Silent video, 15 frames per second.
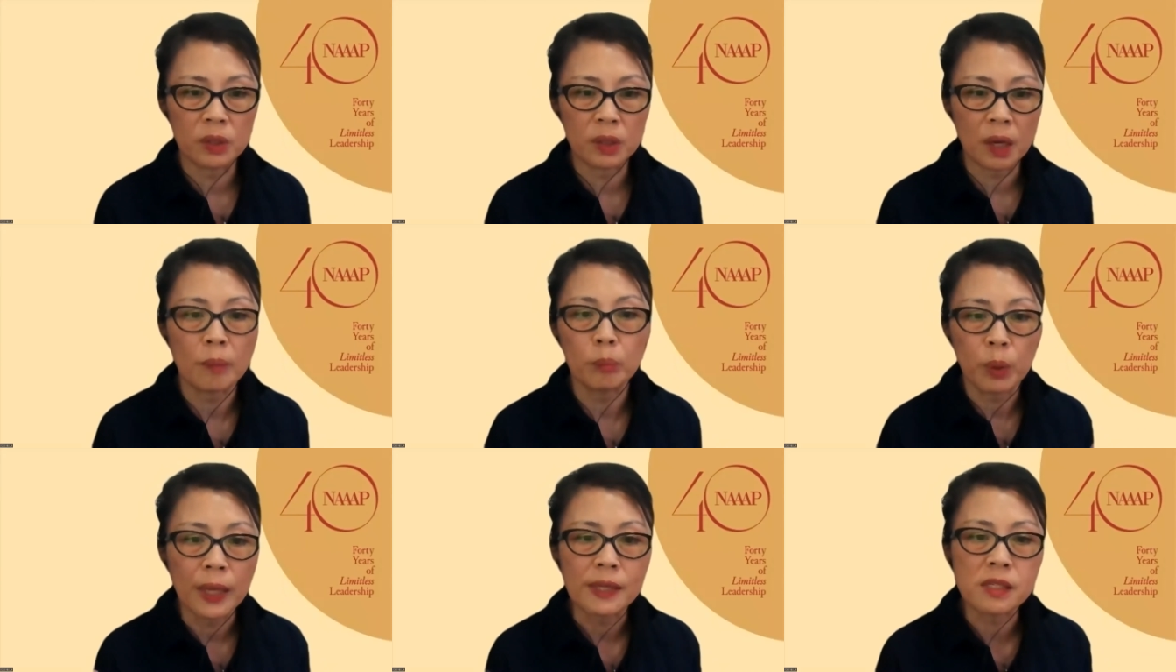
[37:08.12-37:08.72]

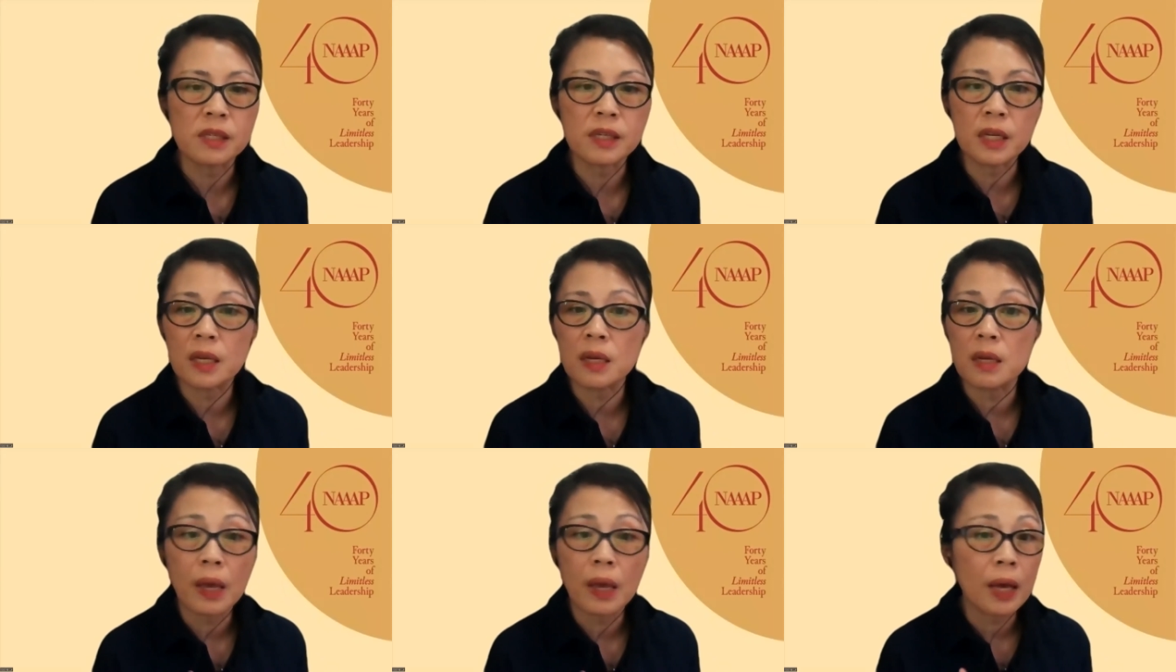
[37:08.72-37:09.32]

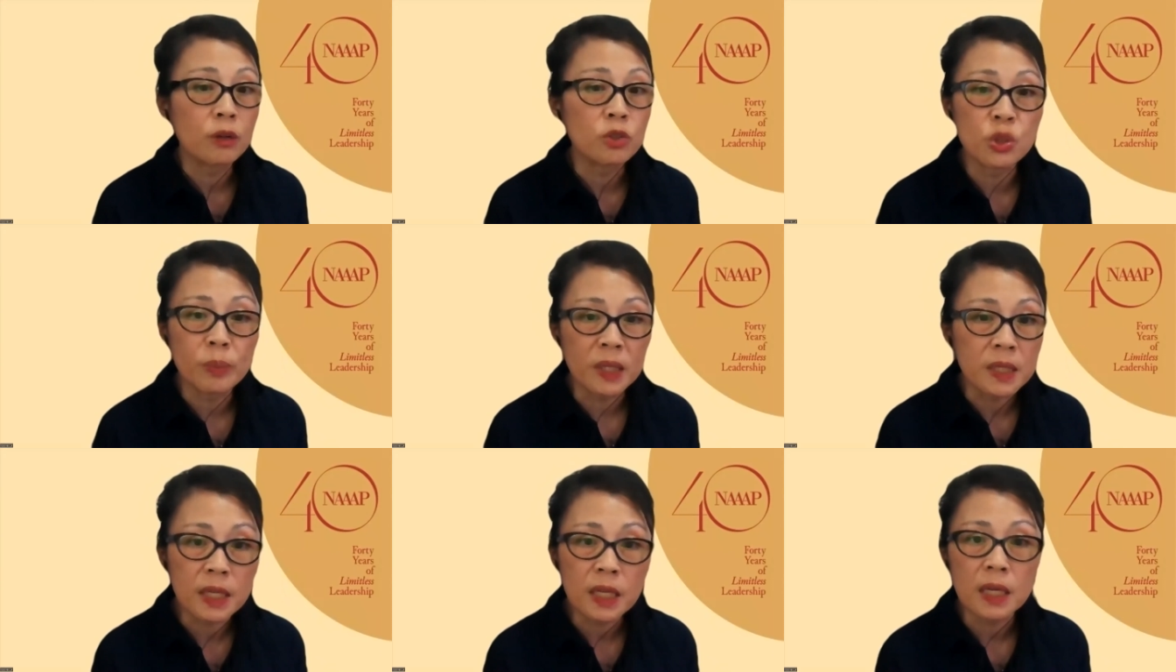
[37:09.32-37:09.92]
complexity,
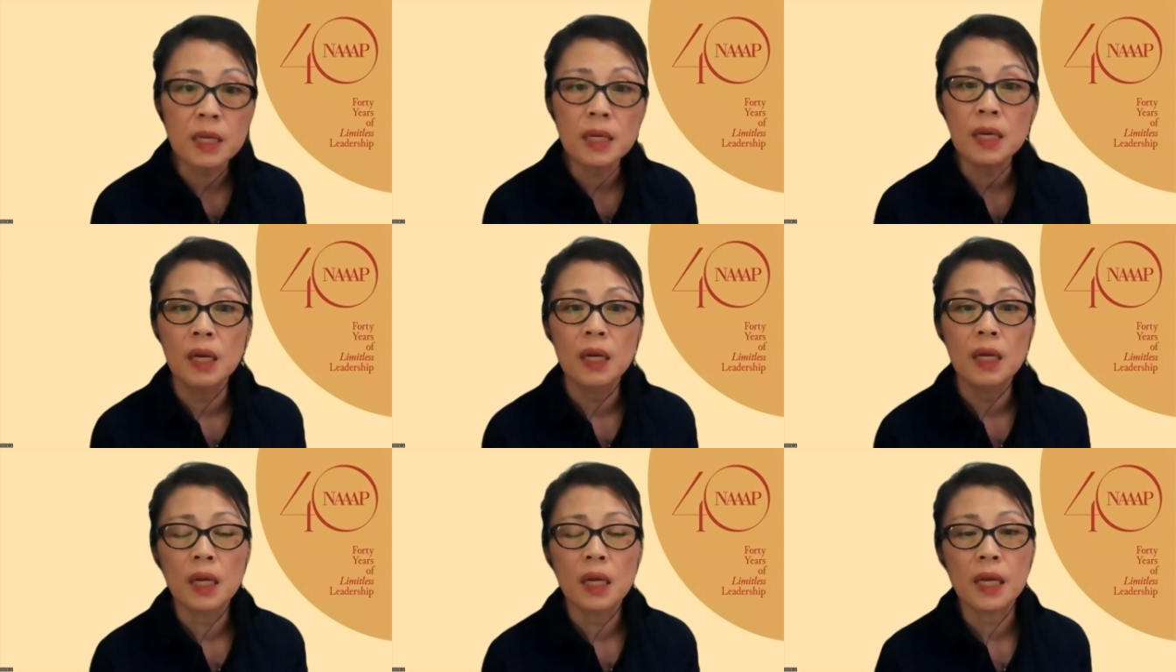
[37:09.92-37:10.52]
LGBT,
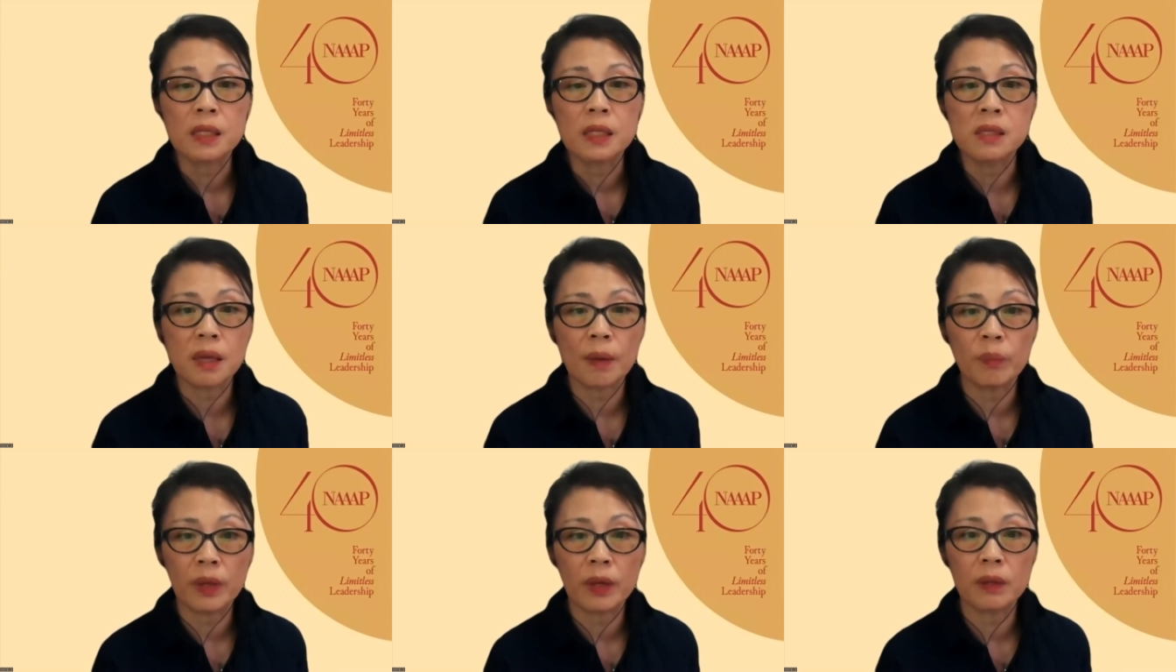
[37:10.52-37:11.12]
it's
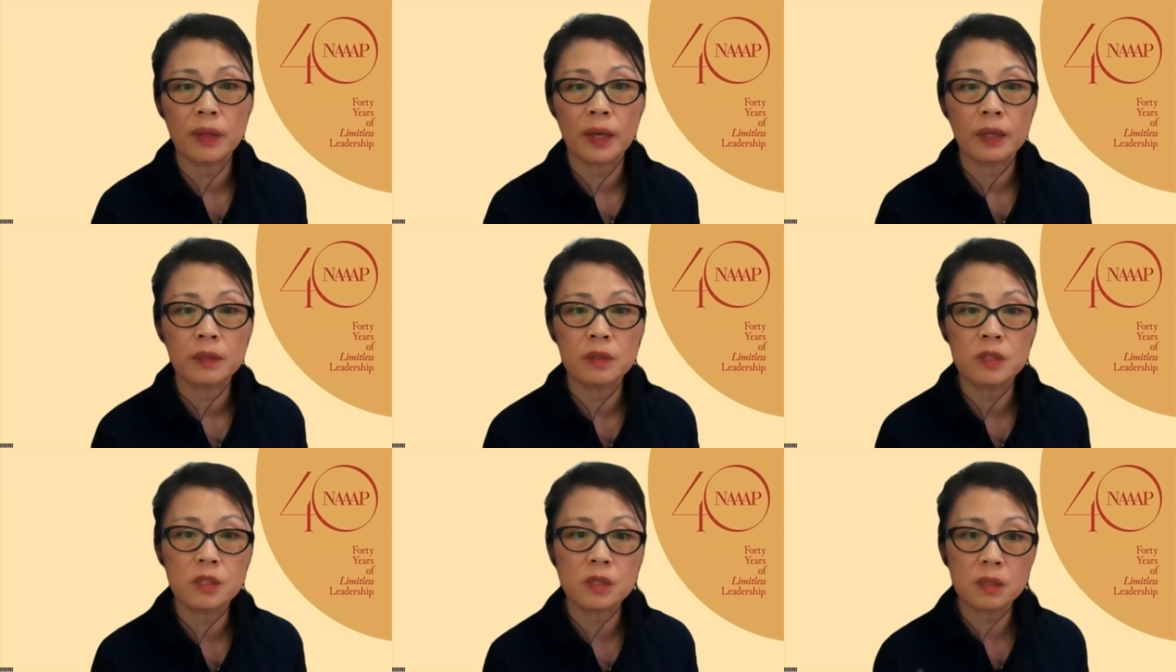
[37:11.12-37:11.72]
something
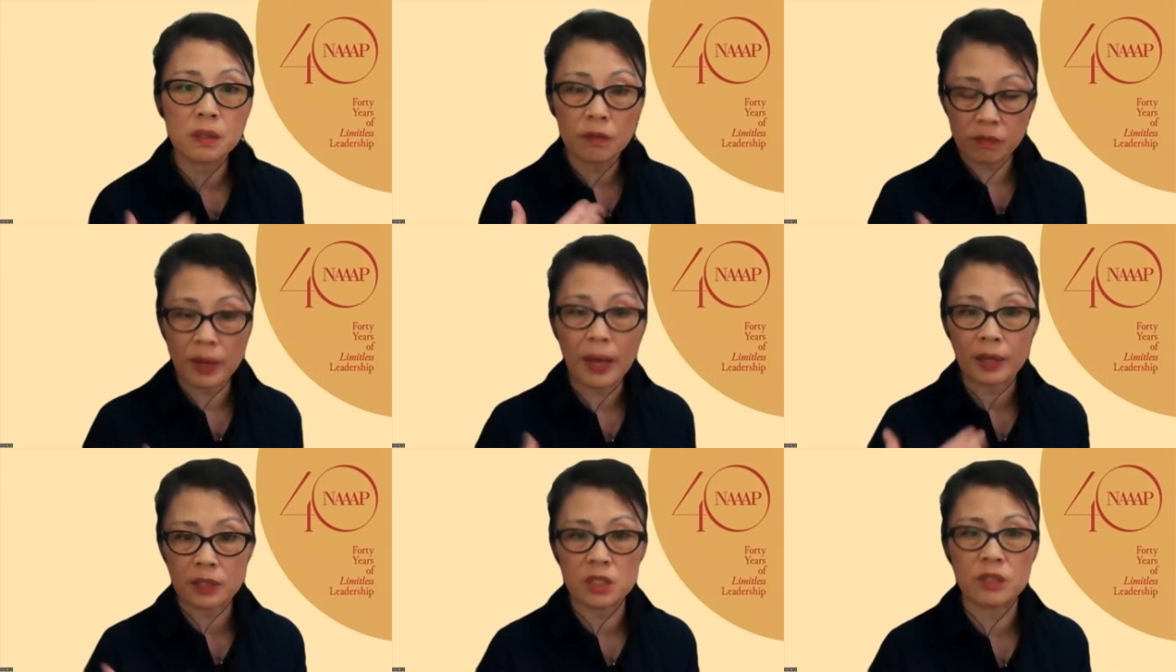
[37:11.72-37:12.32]
that's
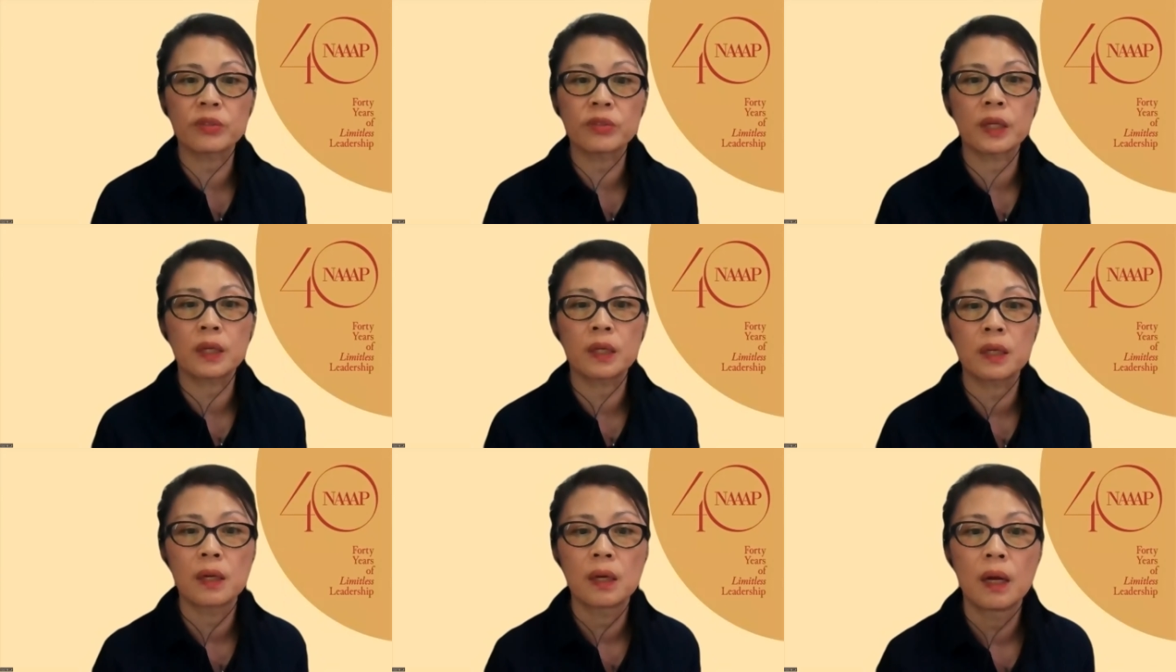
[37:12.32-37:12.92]

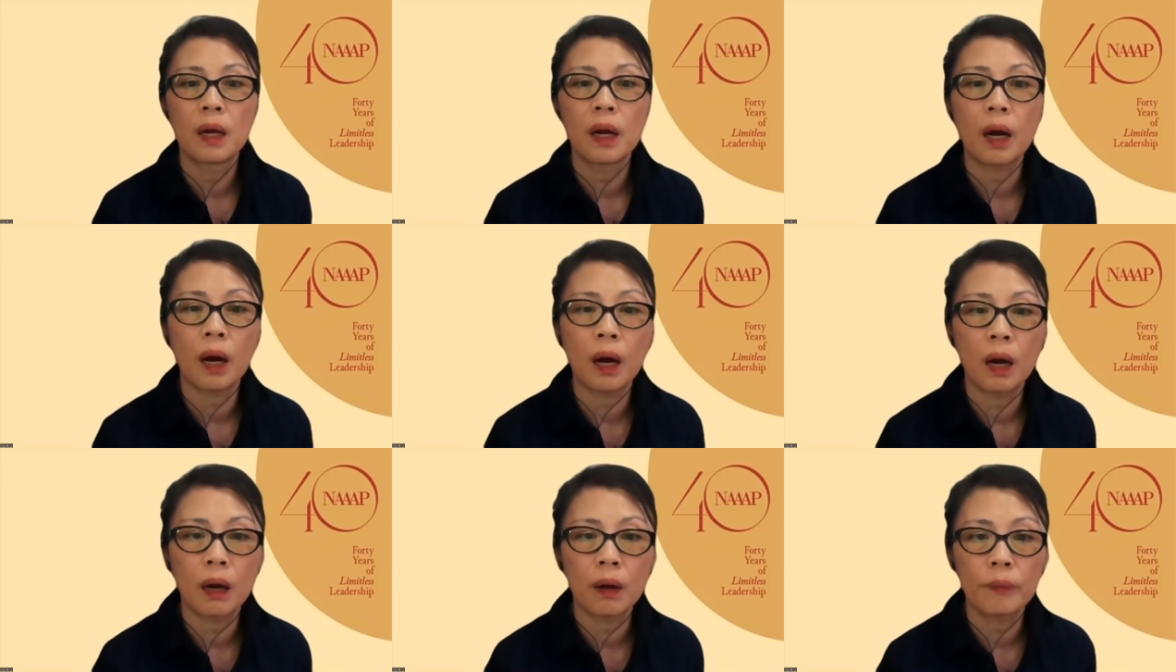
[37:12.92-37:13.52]
actively,
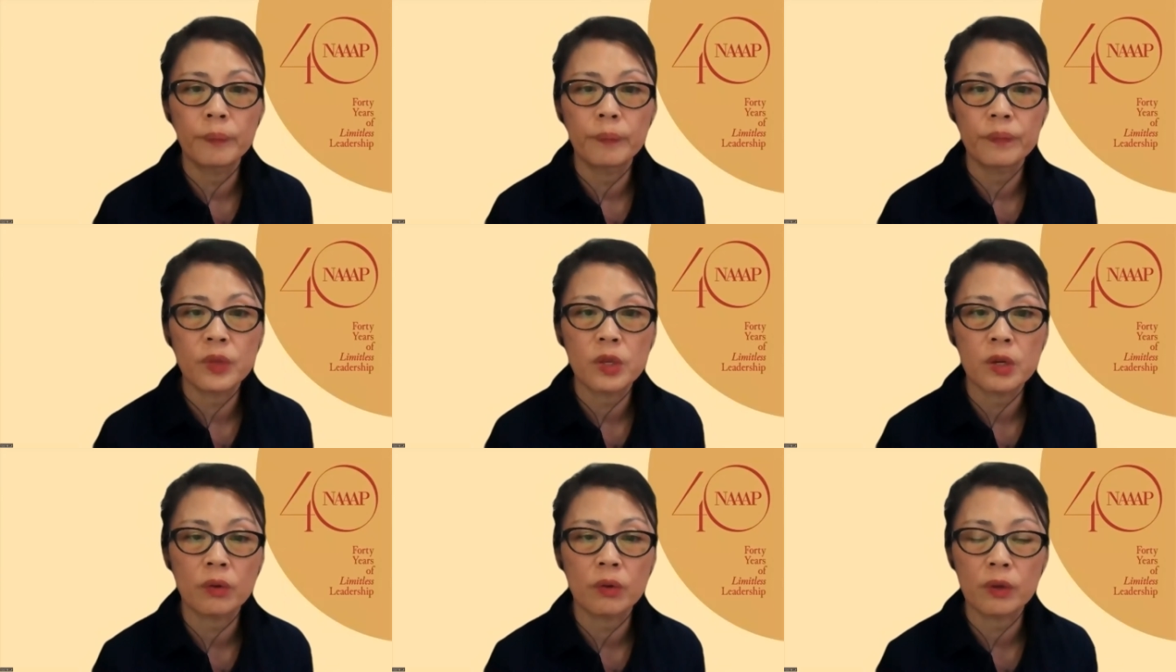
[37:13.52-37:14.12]

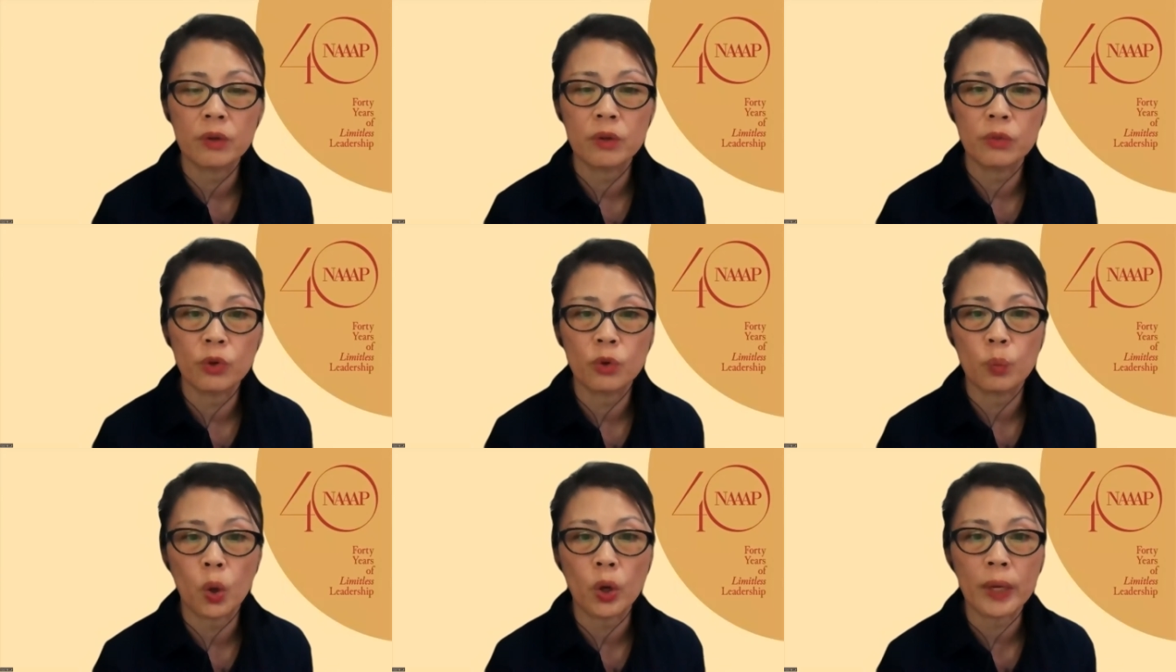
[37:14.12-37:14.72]

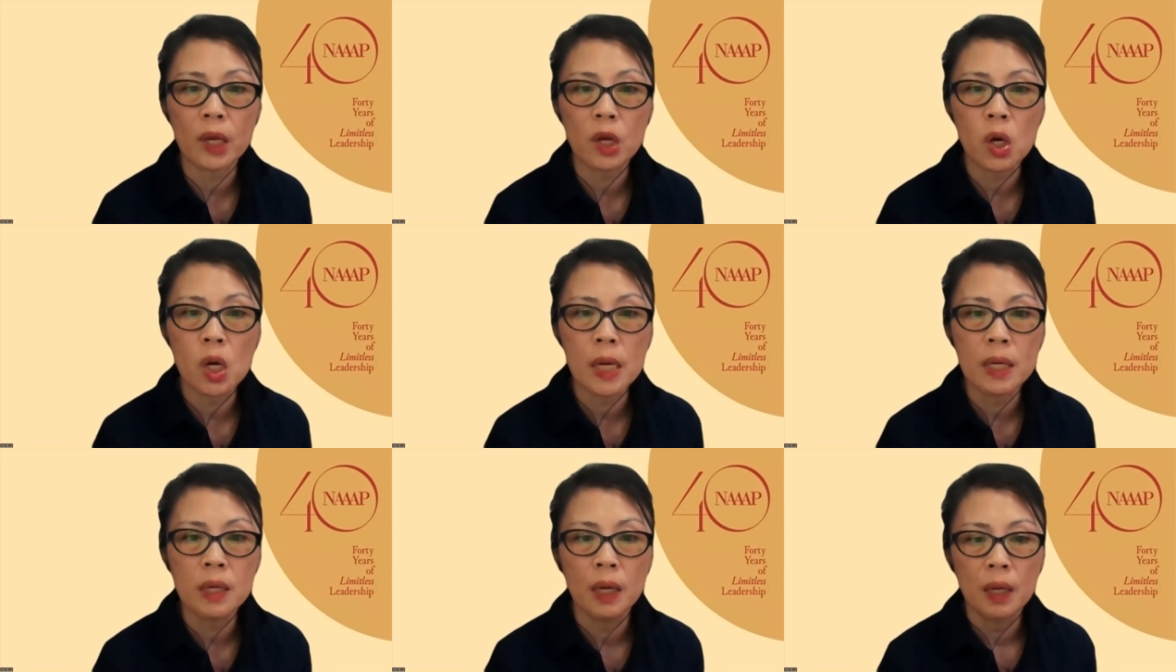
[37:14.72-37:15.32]
they're working
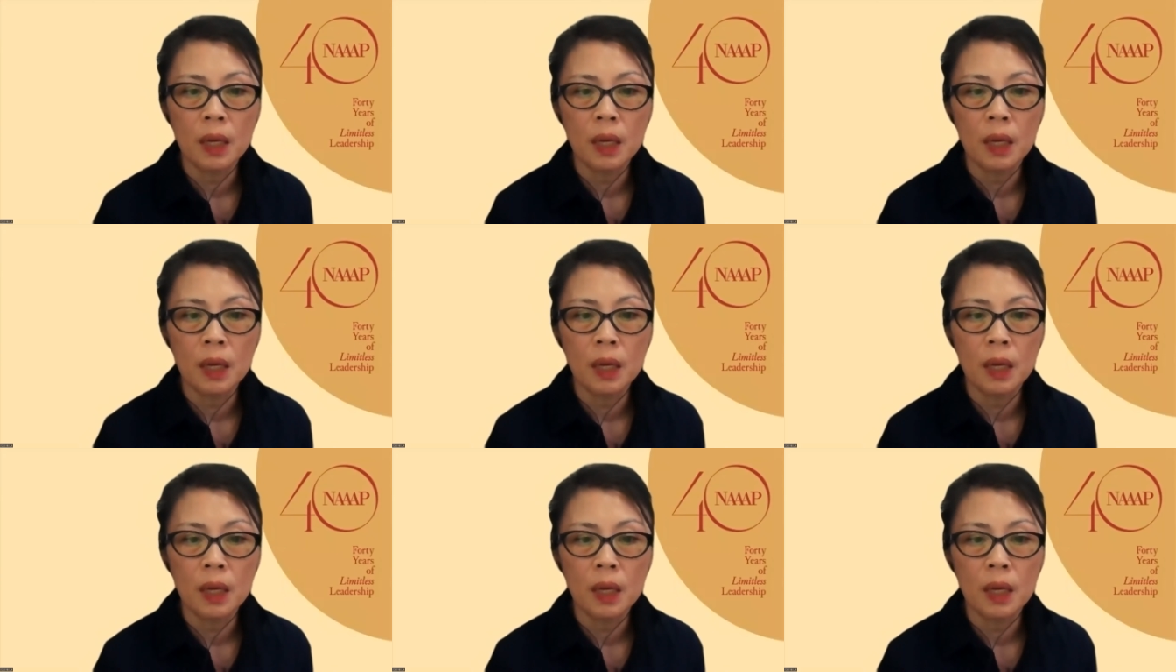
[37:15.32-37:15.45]
on.